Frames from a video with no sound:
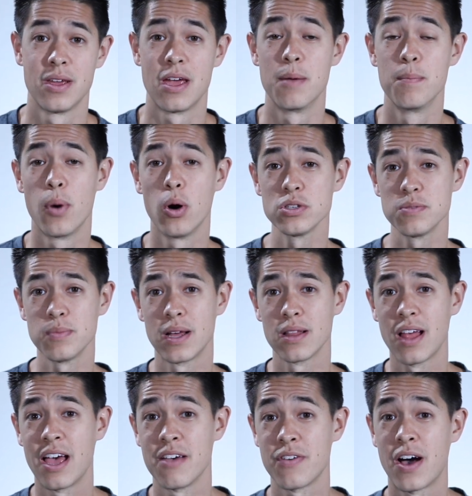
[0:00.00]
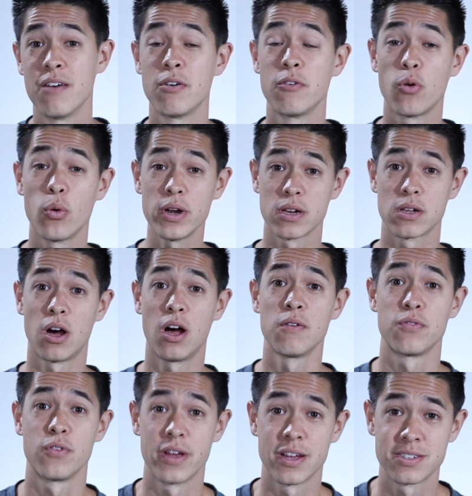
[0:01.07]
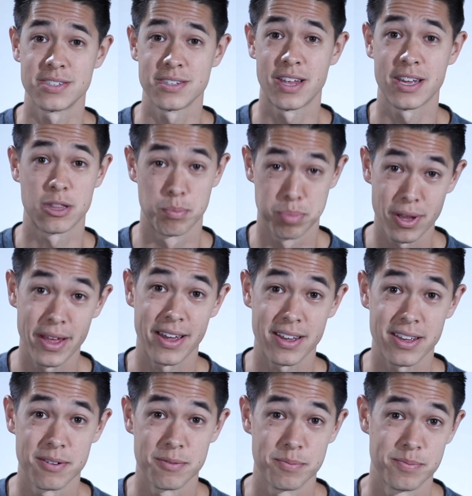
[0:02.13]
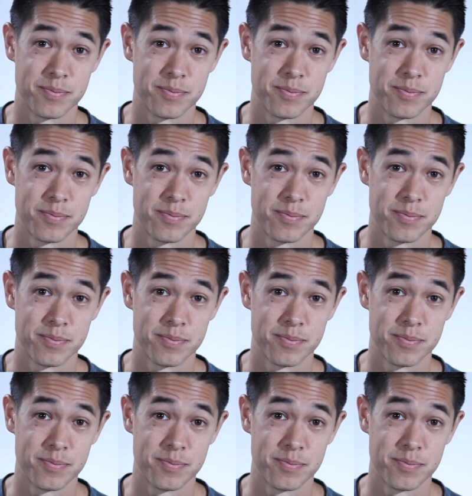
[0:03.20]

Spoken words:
In most of my life, I've avoided conflict like the plague.